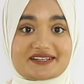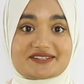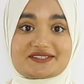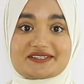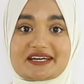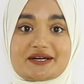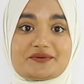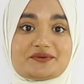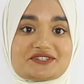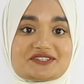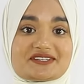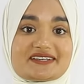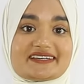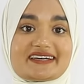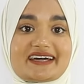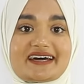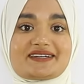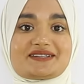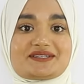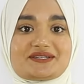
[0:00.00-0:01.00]
So now we're just going
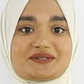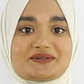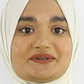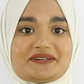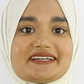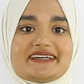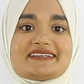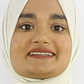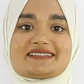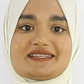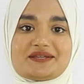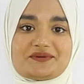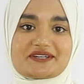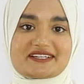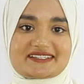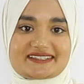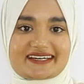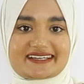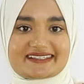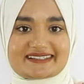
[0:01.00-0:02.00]
to cut into it and see what
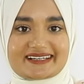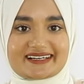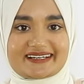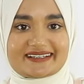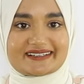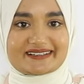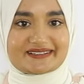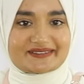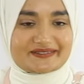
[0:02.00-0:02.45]
it tastes like.